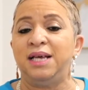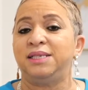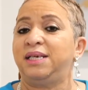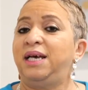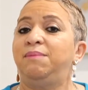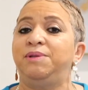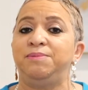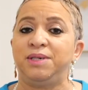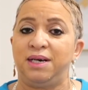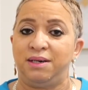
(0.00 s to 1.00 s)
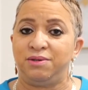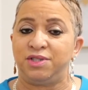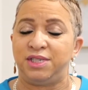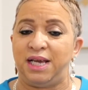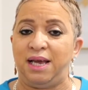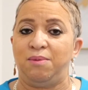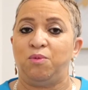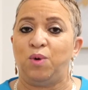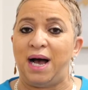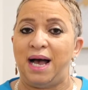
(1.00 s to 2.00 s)
to help them to
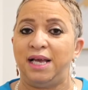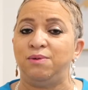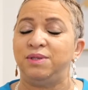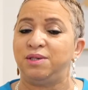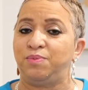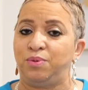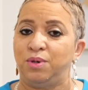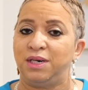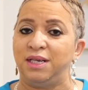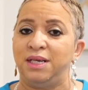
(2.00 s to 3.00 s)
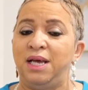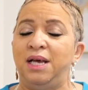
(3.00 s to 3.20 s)
understand why it was important